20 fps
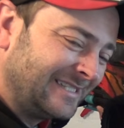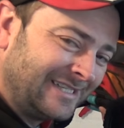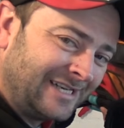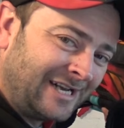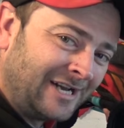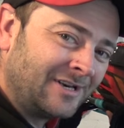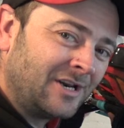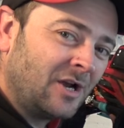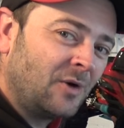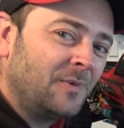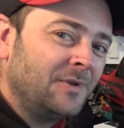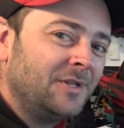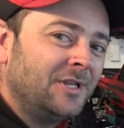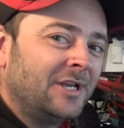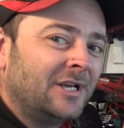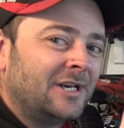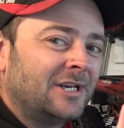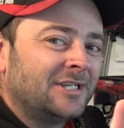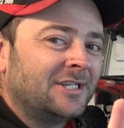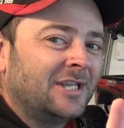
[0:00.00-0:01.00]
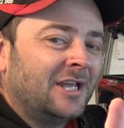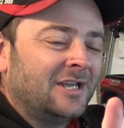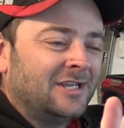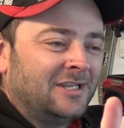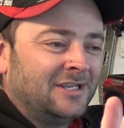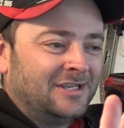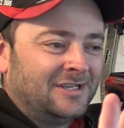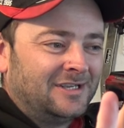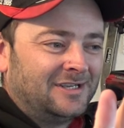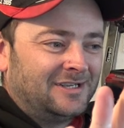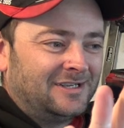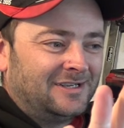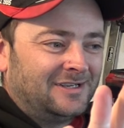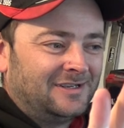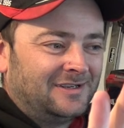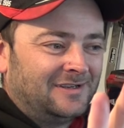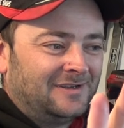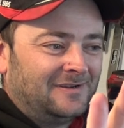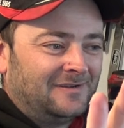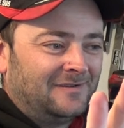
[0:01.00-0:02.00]
I know what you're going to say.
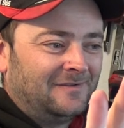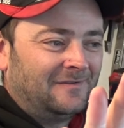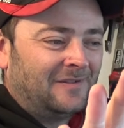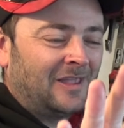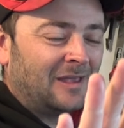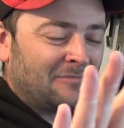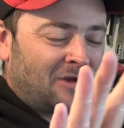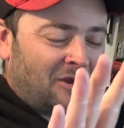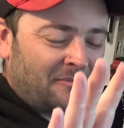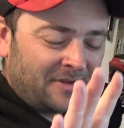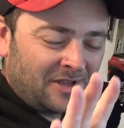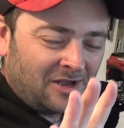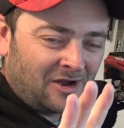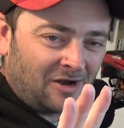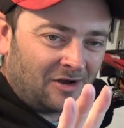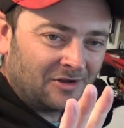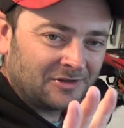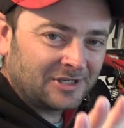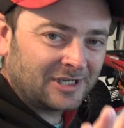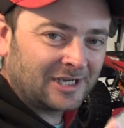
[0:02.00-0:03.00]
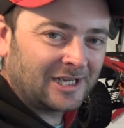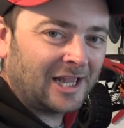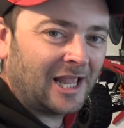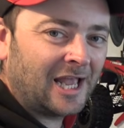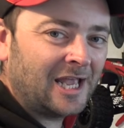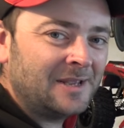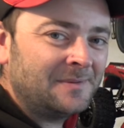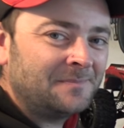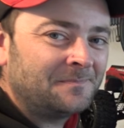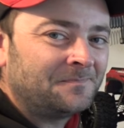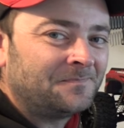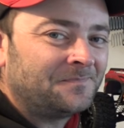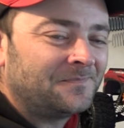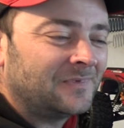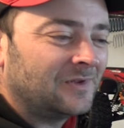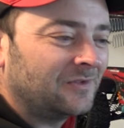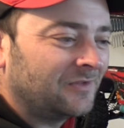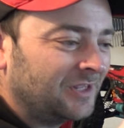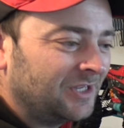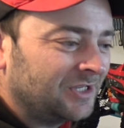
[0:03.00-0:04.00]
that might be hard to claim,
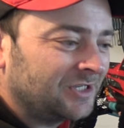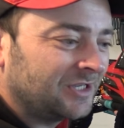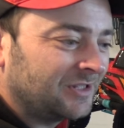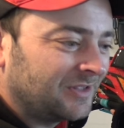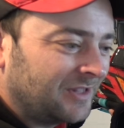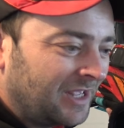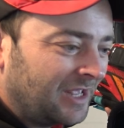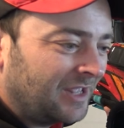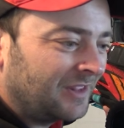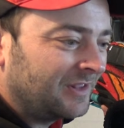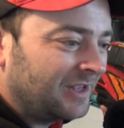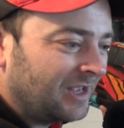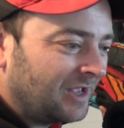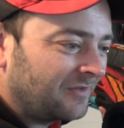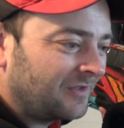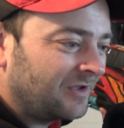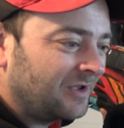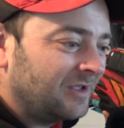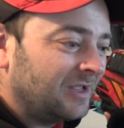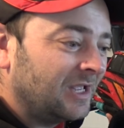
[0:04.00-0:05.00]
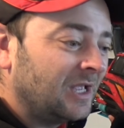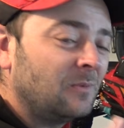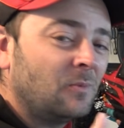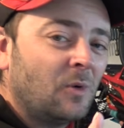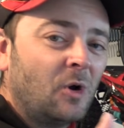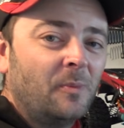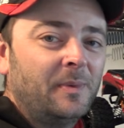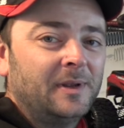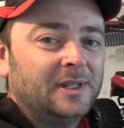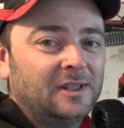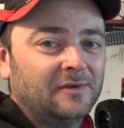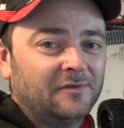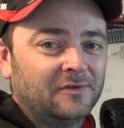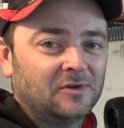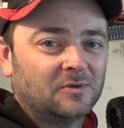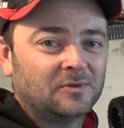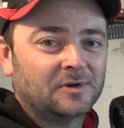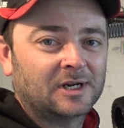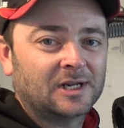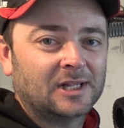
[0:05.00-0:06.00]
this and that and the other. It will be
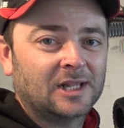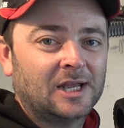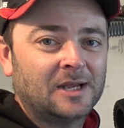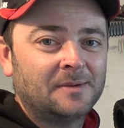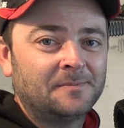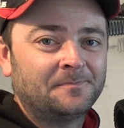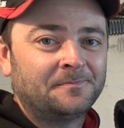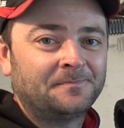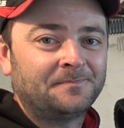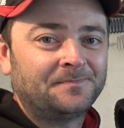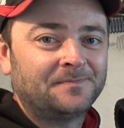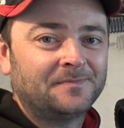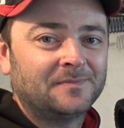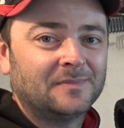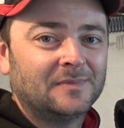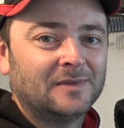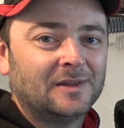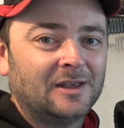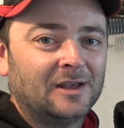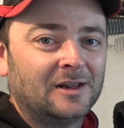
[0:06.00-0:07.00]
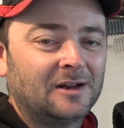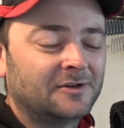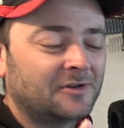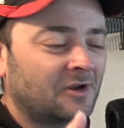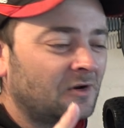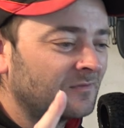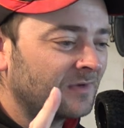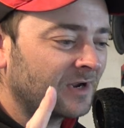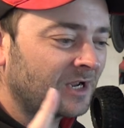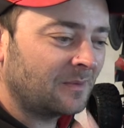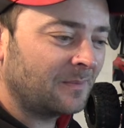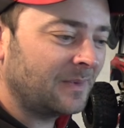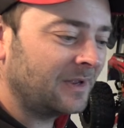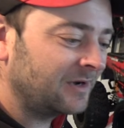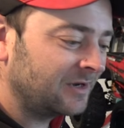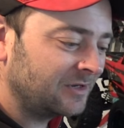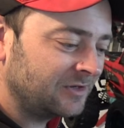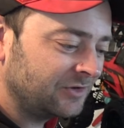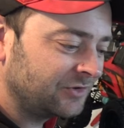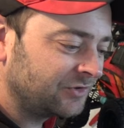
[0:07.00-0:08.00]
difficult to claim, and I don't
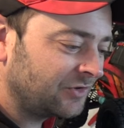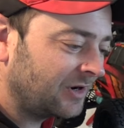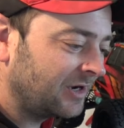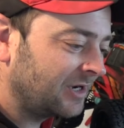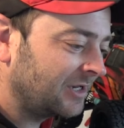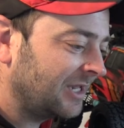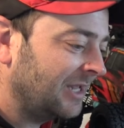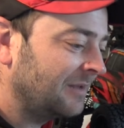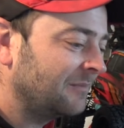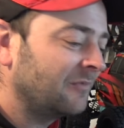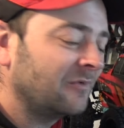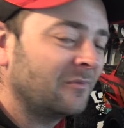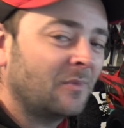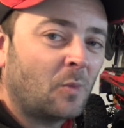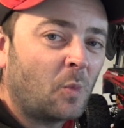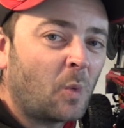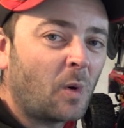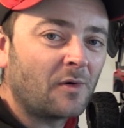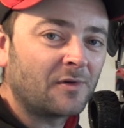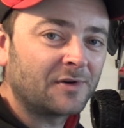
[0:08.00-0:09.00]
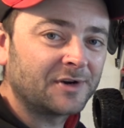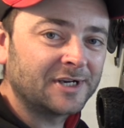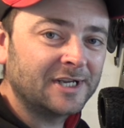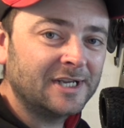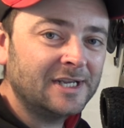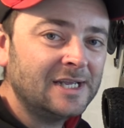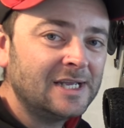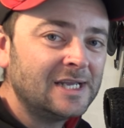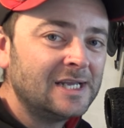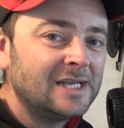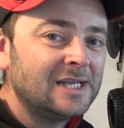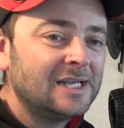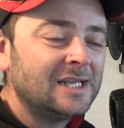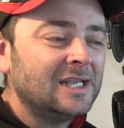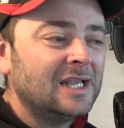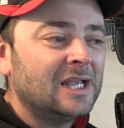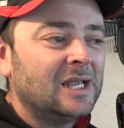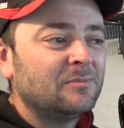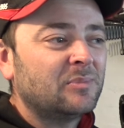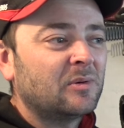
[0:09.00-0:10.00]
recommend that you try and claim from a warranty.
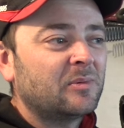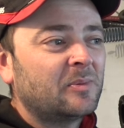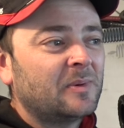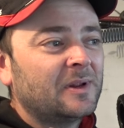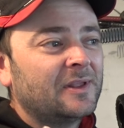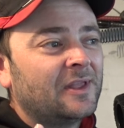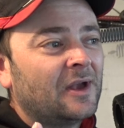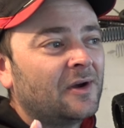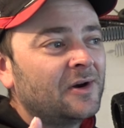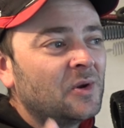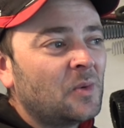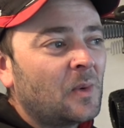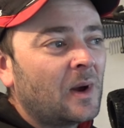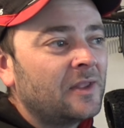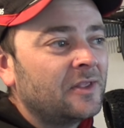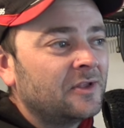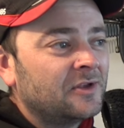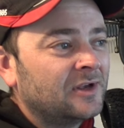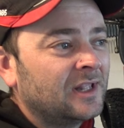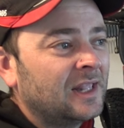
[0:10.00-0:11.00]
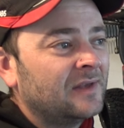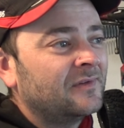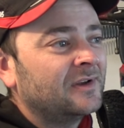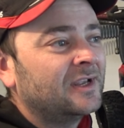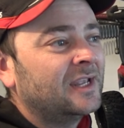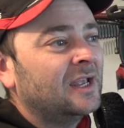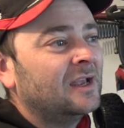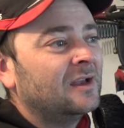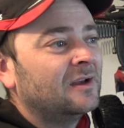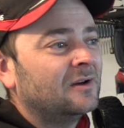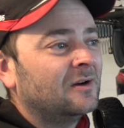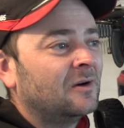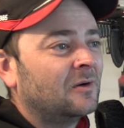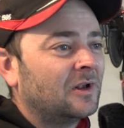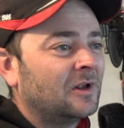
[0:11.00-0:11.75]
Probably the only way that you'll ever get a